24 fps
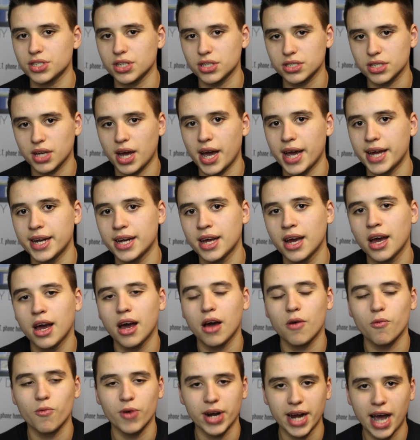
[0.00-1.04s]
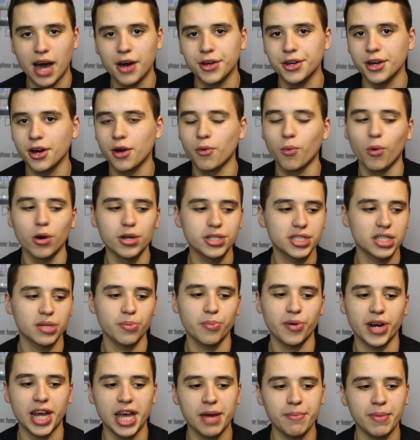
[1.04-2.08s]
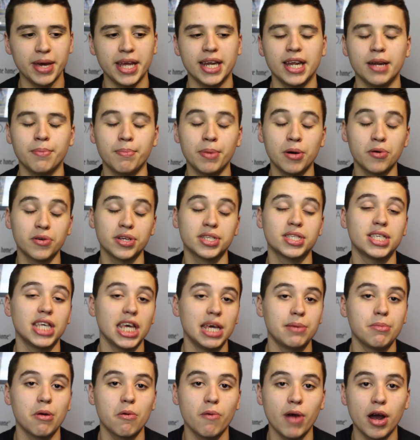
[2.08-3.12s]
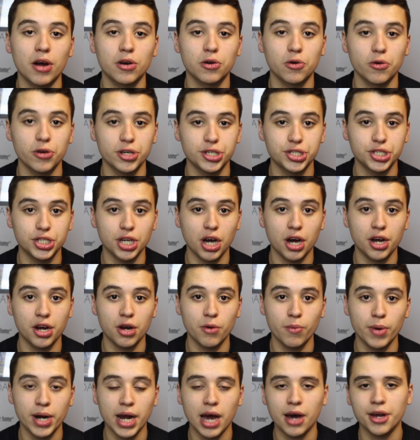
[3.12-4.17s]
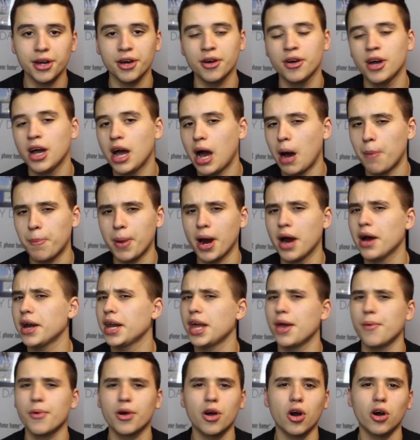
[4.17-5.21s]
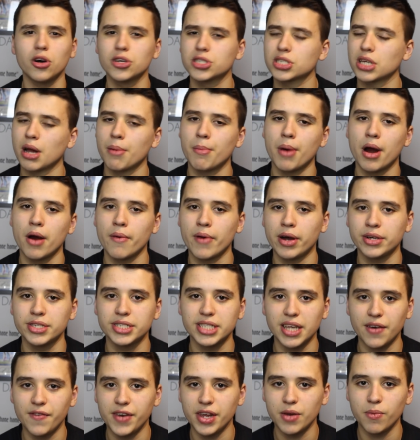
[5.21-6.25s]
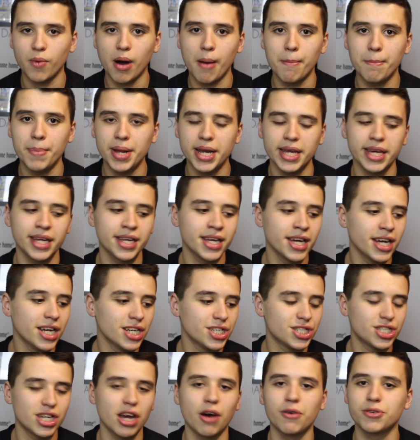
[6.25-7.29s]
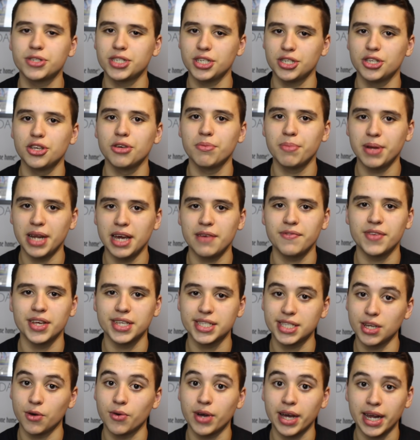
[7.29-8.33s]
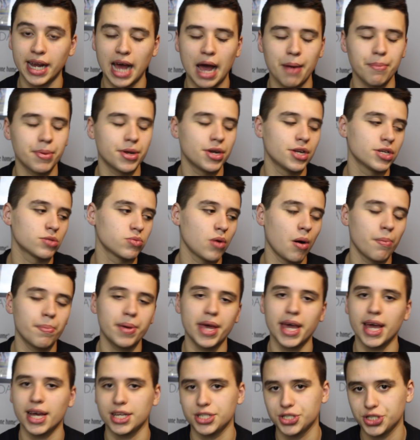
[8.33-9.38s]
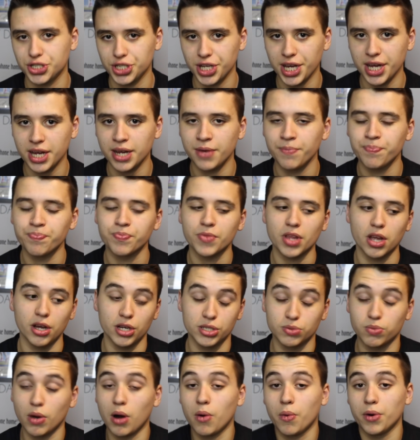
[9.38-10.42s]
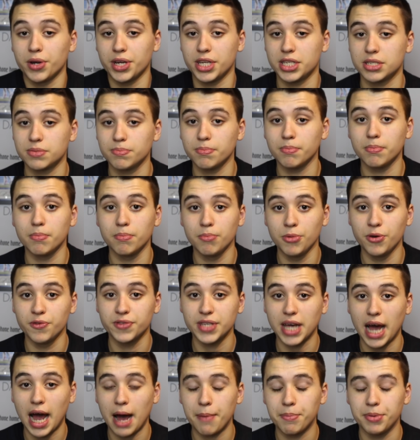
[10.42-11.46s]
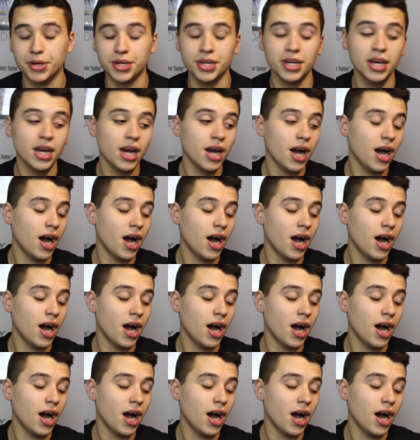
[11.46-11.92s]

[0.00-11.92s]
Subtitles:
to sign Ronaldo, wants to bring him in and build a team around Cristiano Ronaldo. Apparently, it would cost somewhere around 71 million. Chelsea do believe this deal can happen as well. PSG as well want this move to happen.